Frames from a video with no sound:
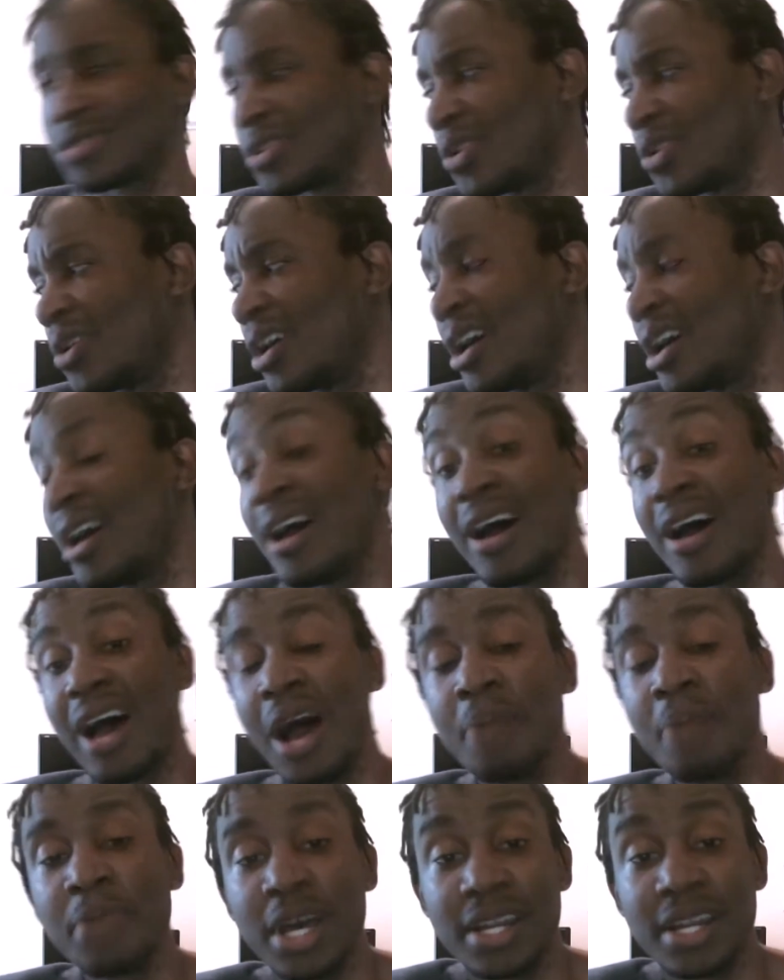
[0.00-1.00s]
So
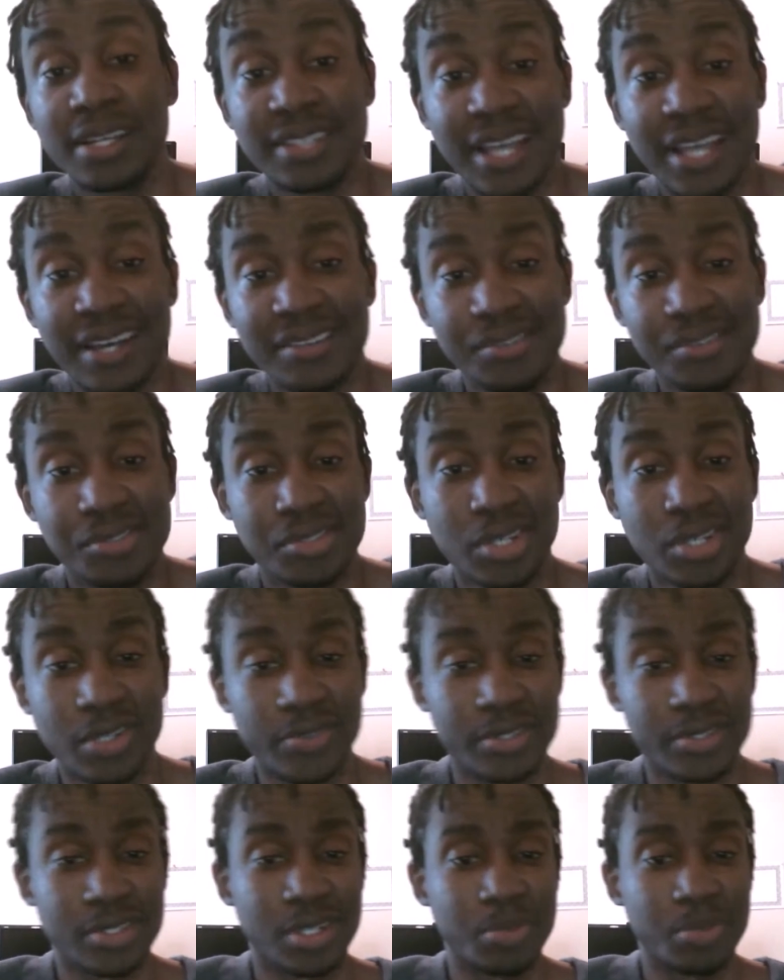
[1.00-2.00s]
I'm not exactly sure
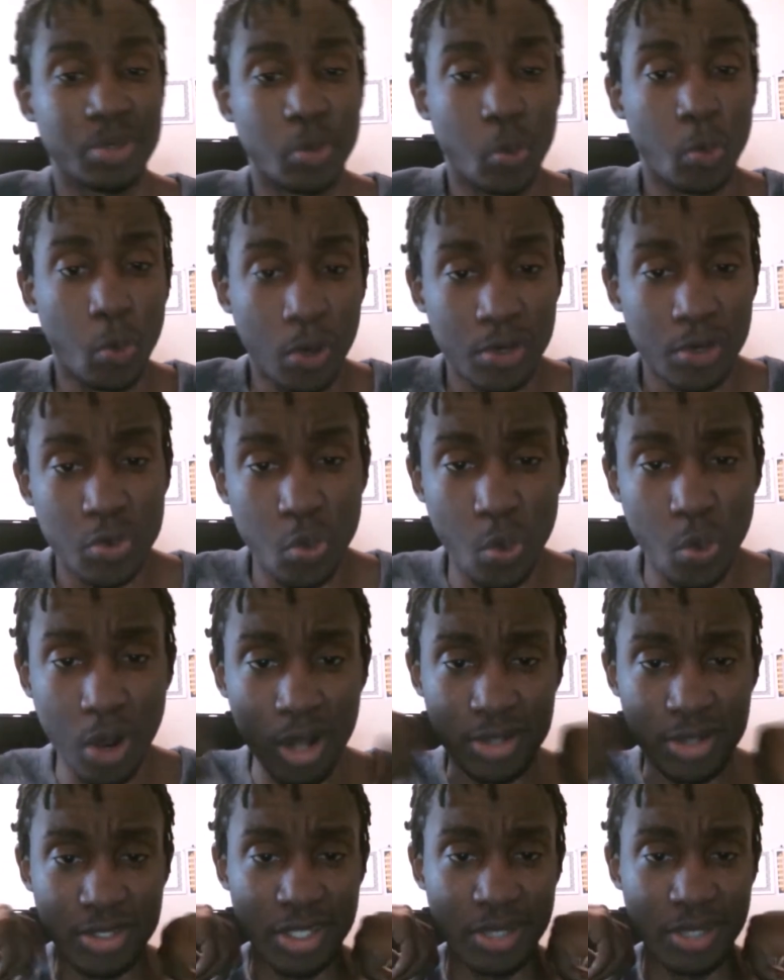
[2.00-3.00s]
if it's going to be worth
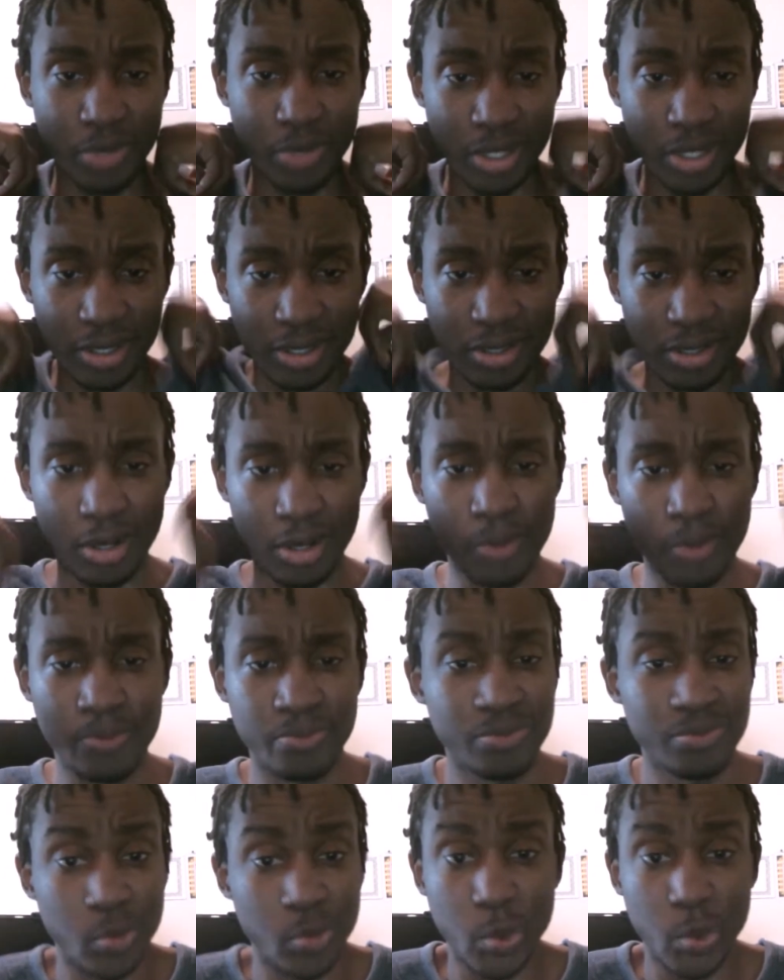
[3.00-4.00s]
watching, but
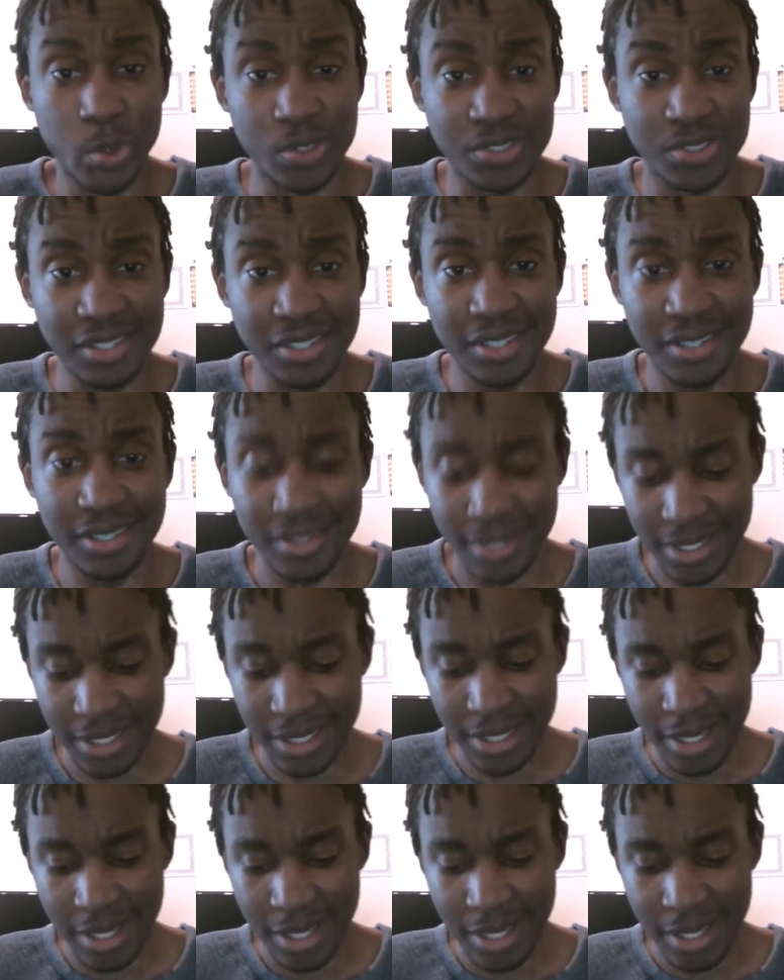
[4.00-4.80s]
we'll see.